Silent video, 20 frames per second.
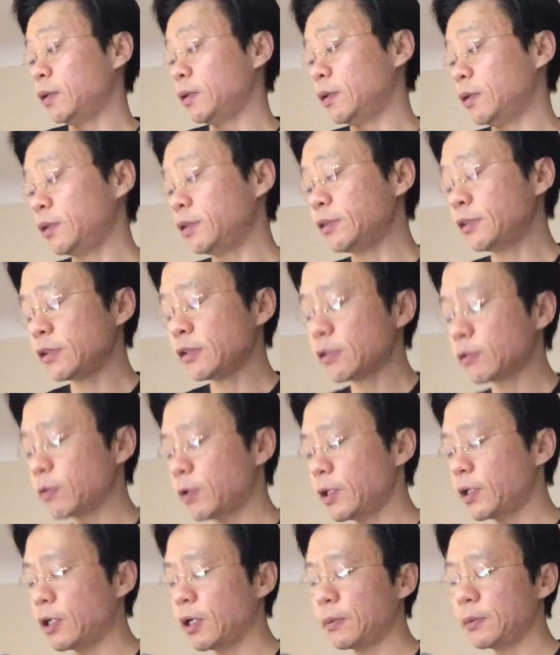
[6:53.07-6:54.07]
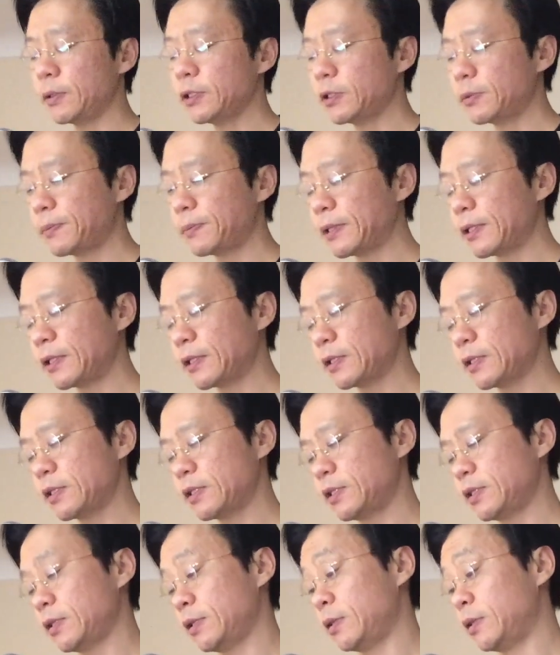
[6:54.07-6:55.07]
This is quite obvious
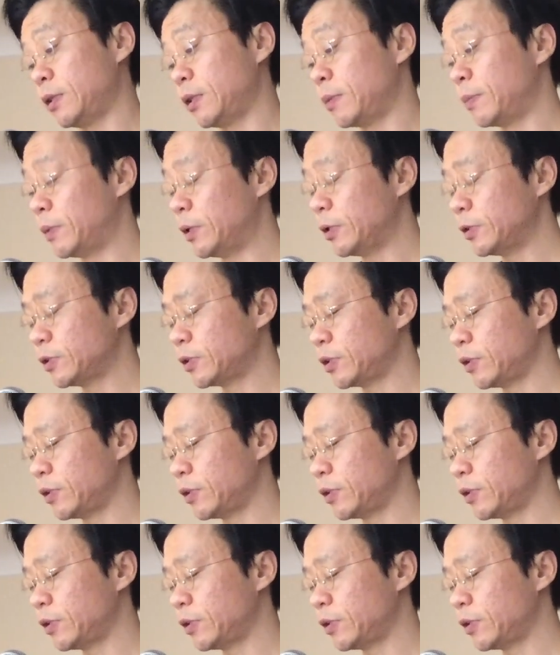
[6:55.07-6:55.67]
because the most